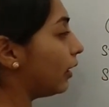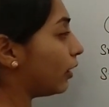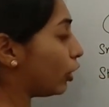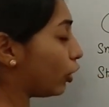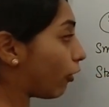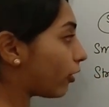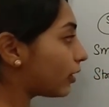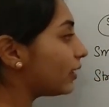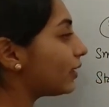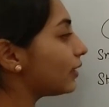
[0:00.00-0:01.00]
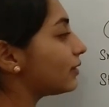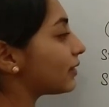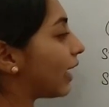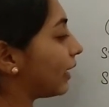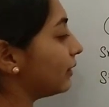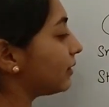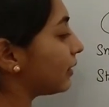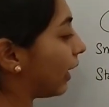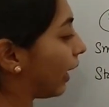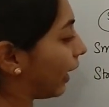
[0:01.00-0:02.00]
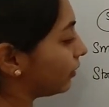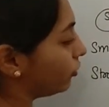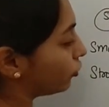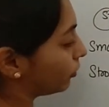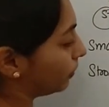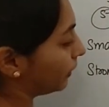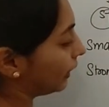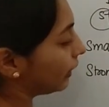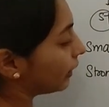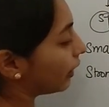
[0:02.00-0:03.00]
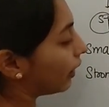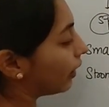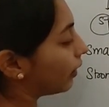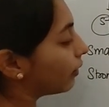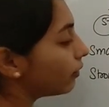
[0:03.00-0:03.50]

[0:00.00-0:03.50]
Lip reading: longer in size and should be a